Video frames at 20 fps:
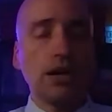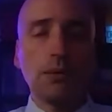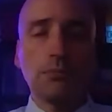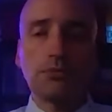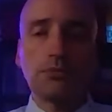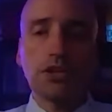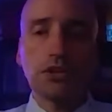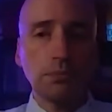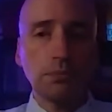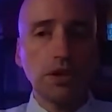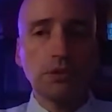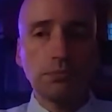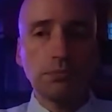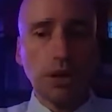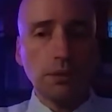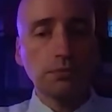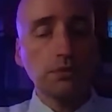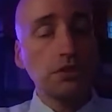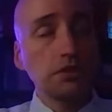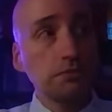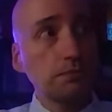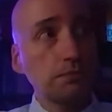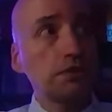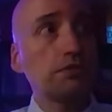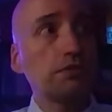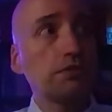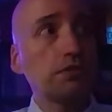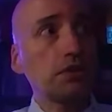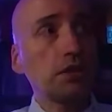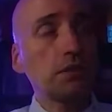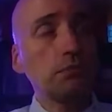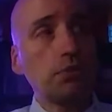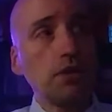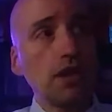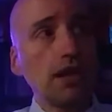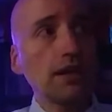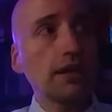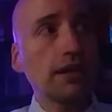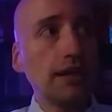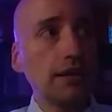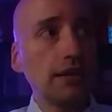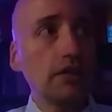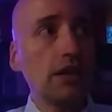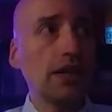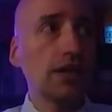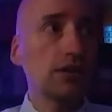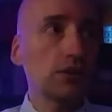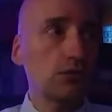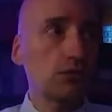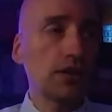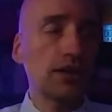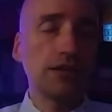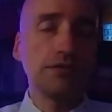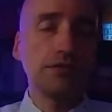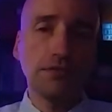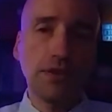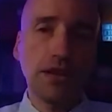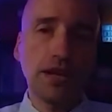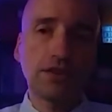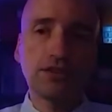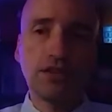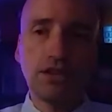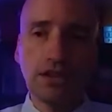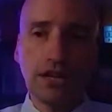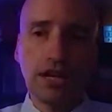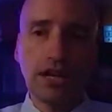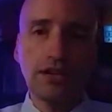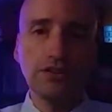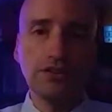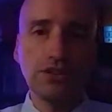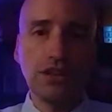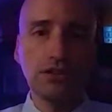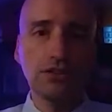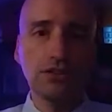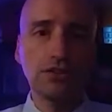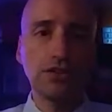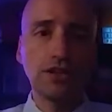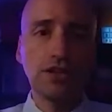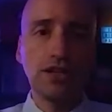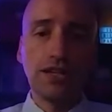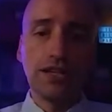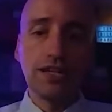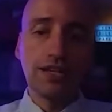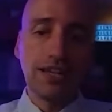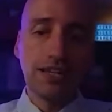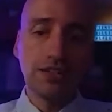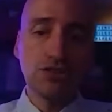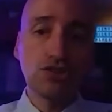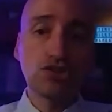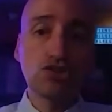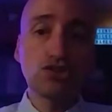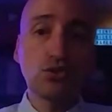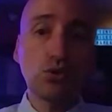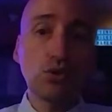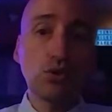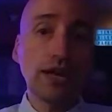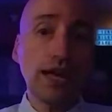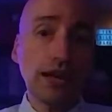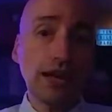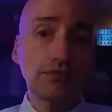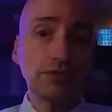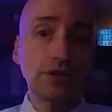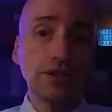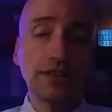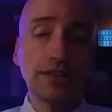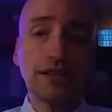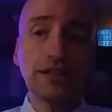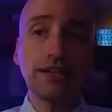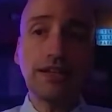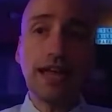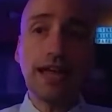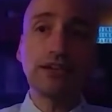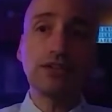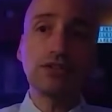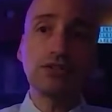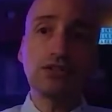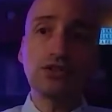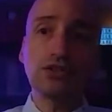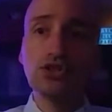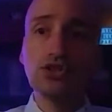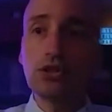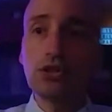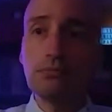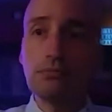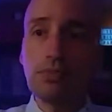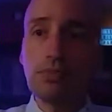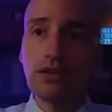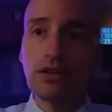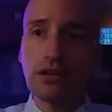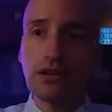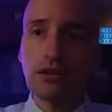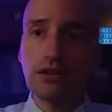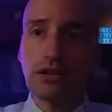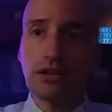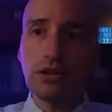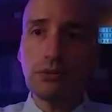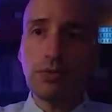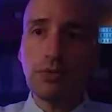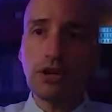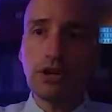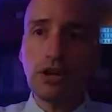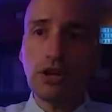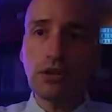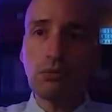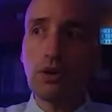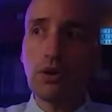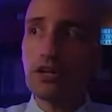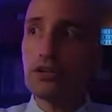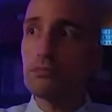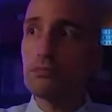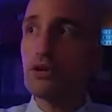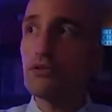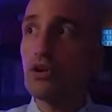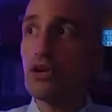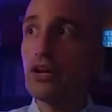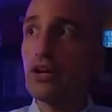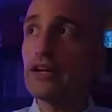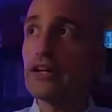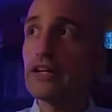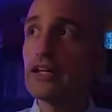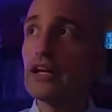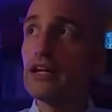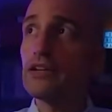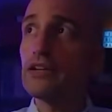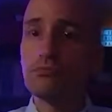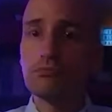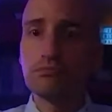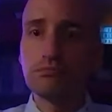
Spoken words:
Display properties specifically block inline, grid, flex, and contents can destroy everything that should be there that you might otherwise be relying on.